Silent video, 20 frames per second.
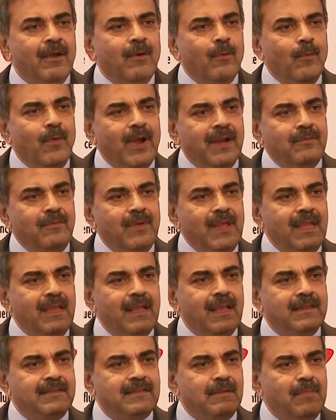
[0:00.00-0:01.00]
When
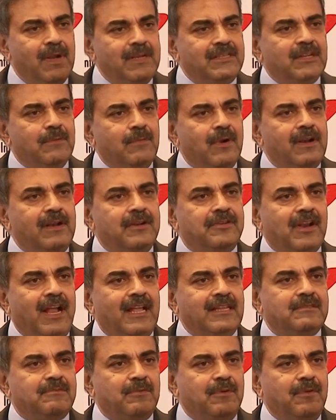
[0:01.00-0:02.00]
we, as a multimodal
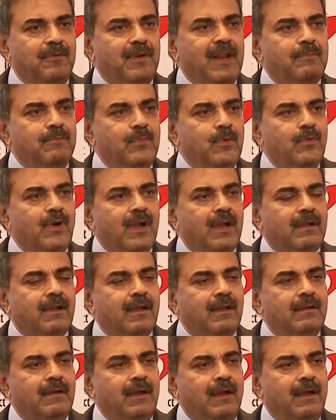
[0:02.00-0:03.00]
transport, when I move
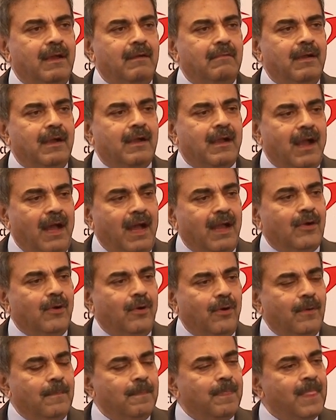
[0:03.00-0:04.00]
a
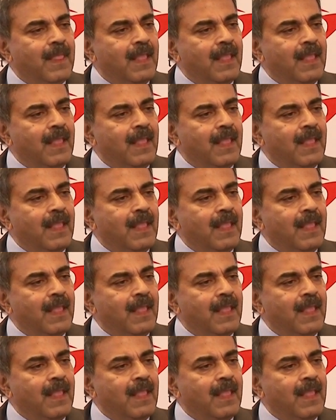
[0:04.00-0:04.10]
cargo